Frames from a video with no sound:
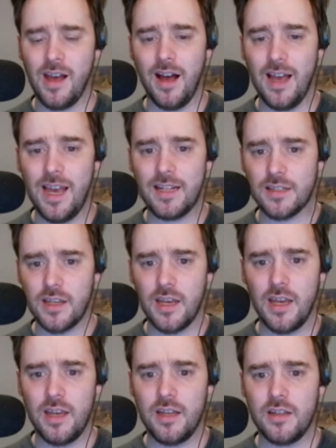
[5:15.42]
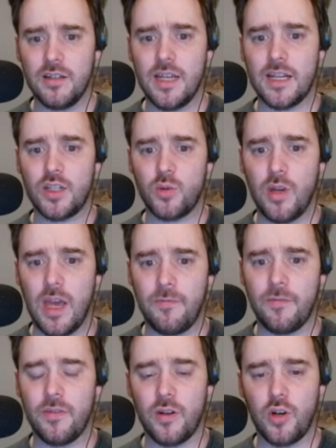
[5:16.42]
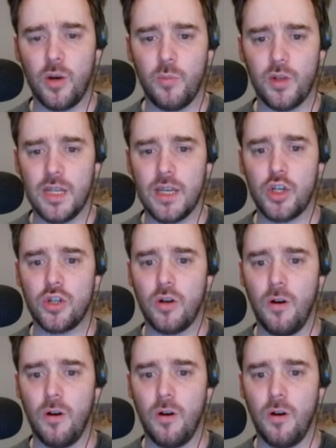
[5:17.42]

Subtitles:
And next we have the combination